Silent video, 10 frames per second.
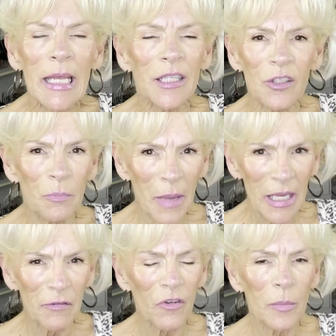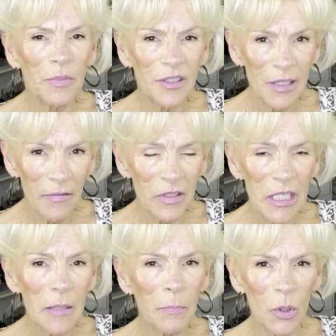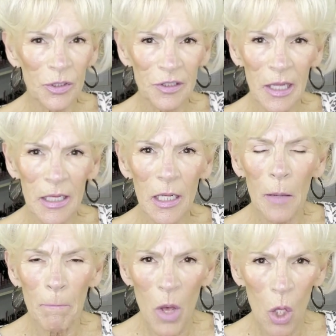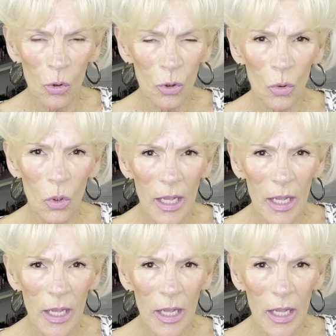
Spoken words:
It's made from 70% modal,